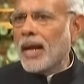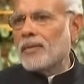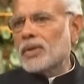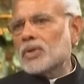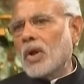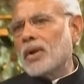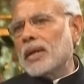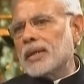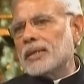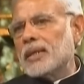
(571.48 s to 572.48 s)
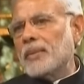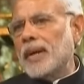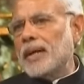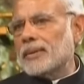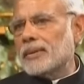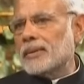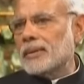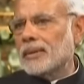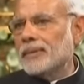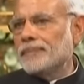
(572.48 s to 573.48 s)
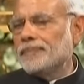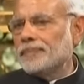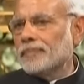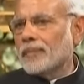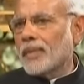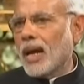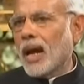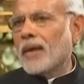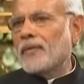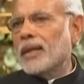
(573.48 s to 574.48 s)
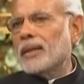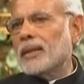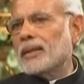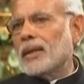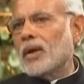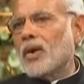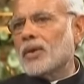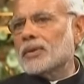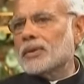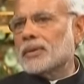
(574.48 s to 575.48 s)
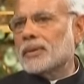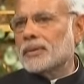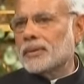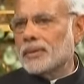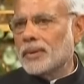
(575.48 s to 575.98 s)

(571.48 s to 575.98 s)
And our strongest debates are whether the Lord's